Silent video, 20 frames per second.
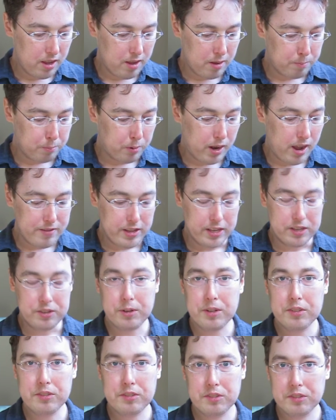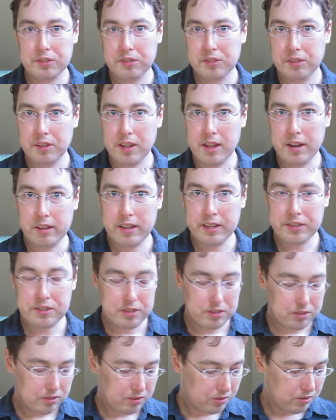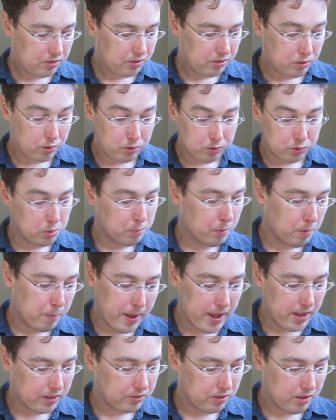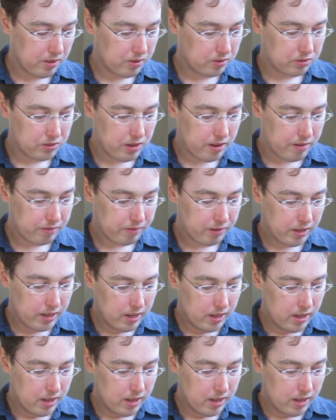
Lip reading: private interests on elections through super PACs and other stuff.